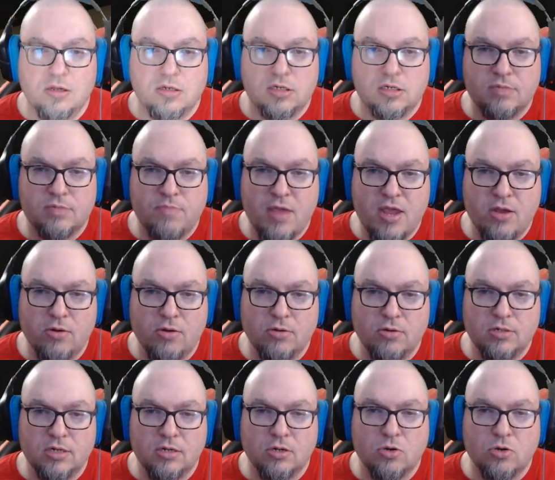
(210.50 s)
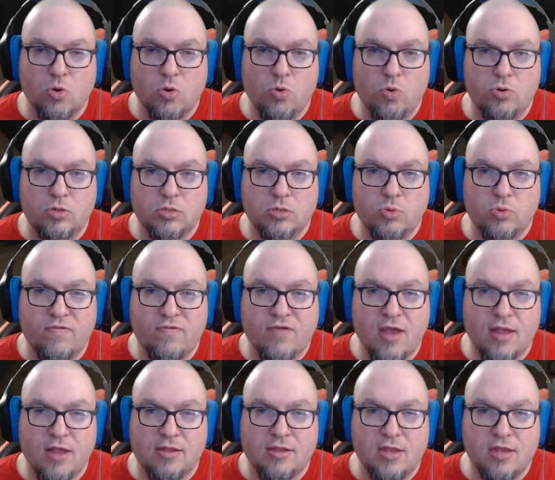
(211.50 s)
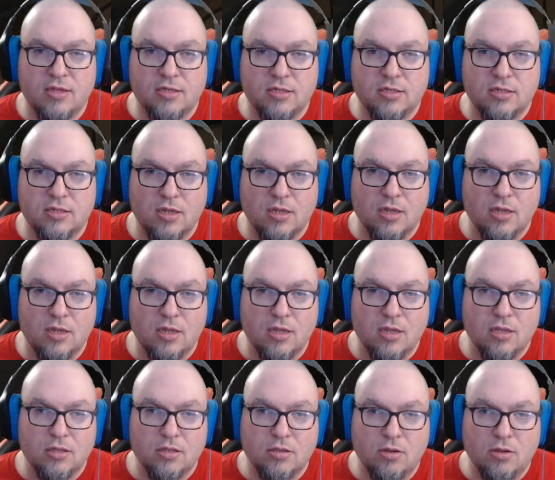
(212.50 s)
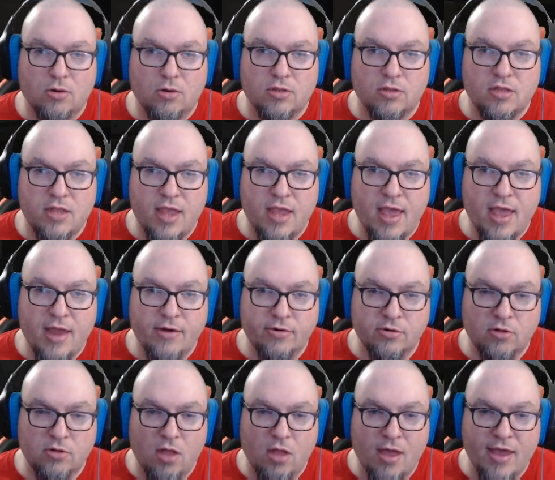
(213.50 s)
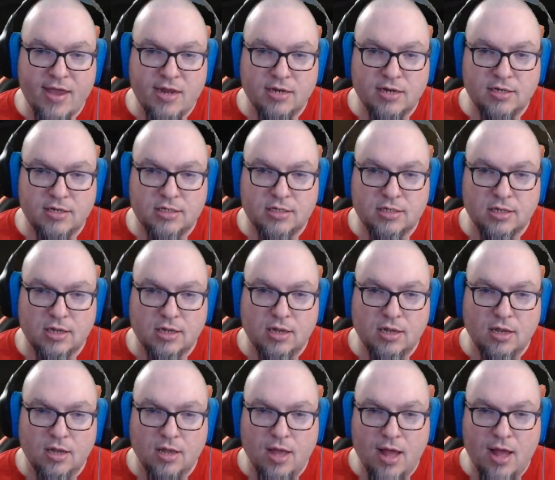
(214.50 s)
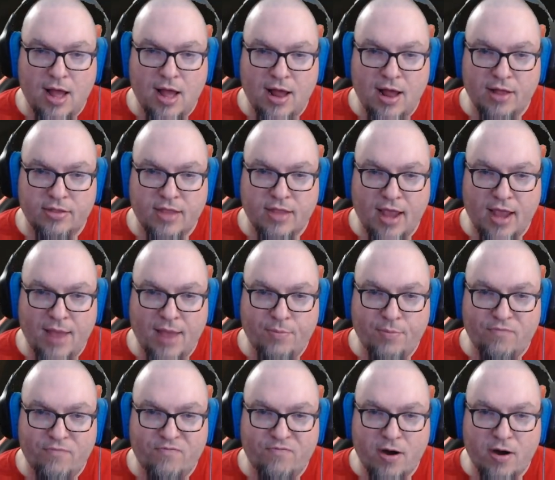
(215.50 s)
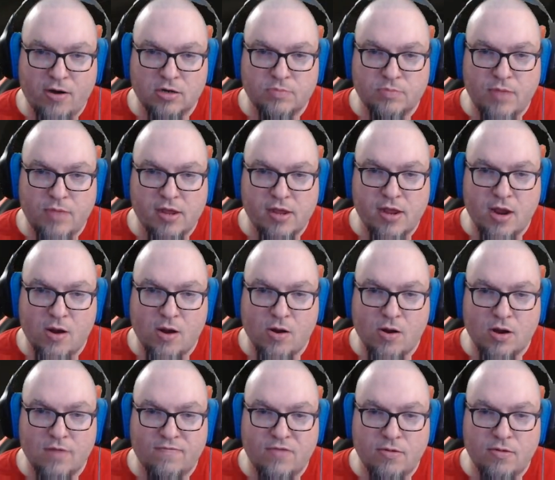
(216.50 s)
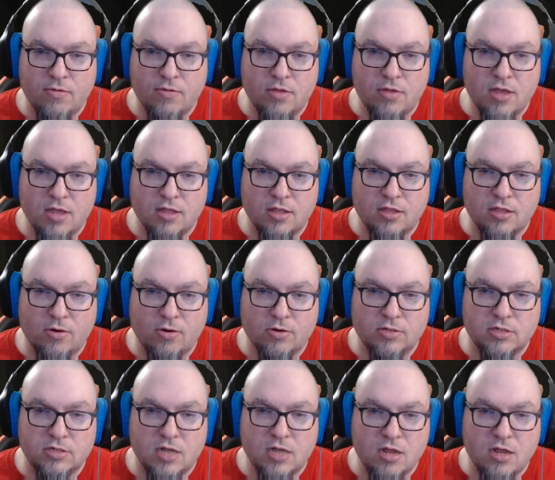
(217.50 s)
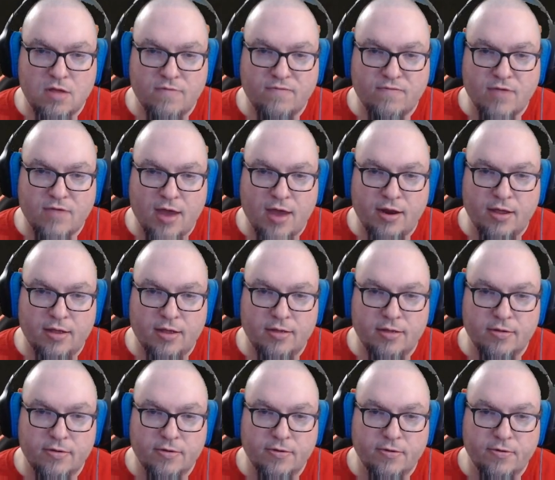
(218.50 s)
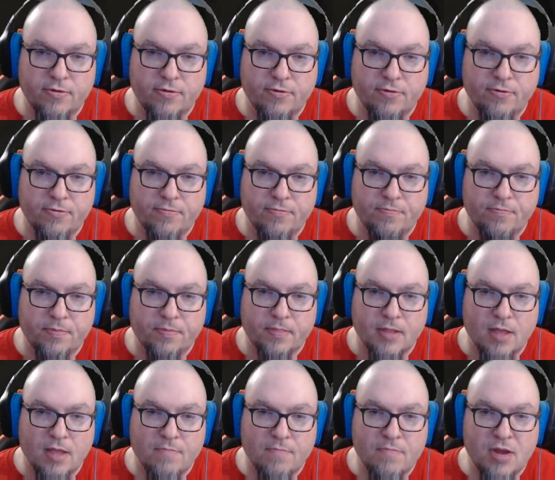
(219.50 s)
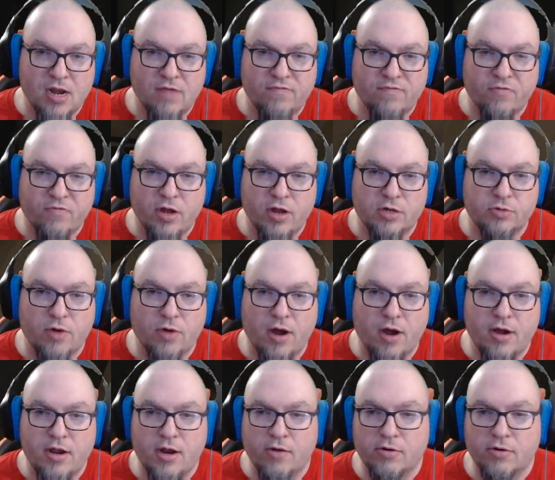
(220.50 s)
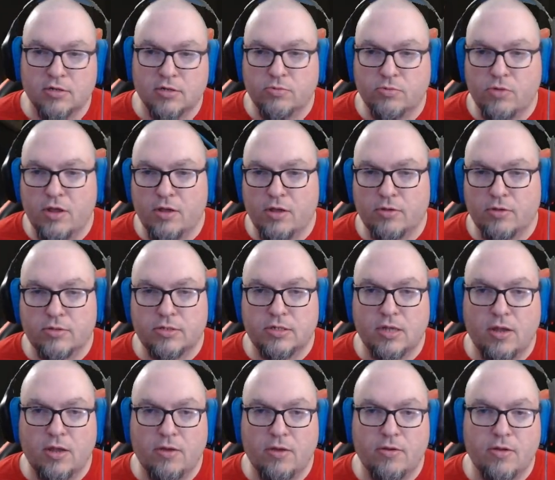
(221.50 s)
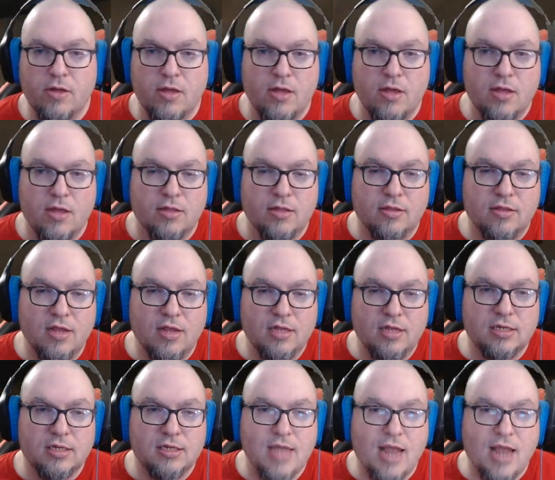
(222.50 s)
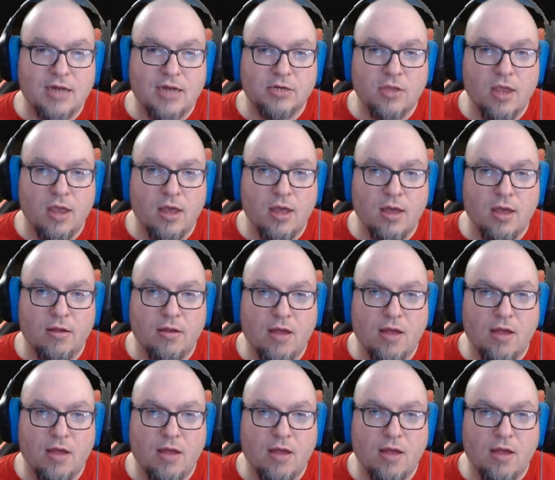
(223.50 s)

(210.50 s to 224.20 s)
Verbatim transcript: speakers in the corners. We've got these little theater lights, uh, the amplifiers back here, and if you get thirsty, you've got a a mini fridge right here as well. So this is actually a,